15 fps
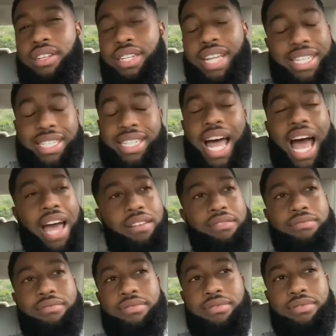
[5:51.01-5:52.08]
That's not.
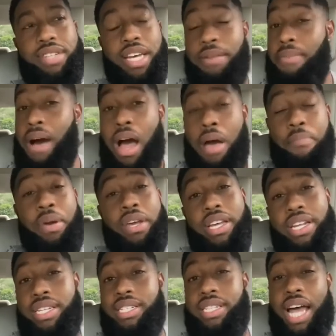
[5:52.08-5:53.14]
In my
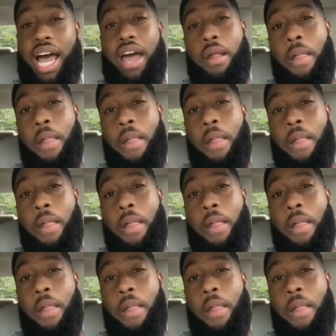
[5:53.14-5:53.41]
opinion, it's not.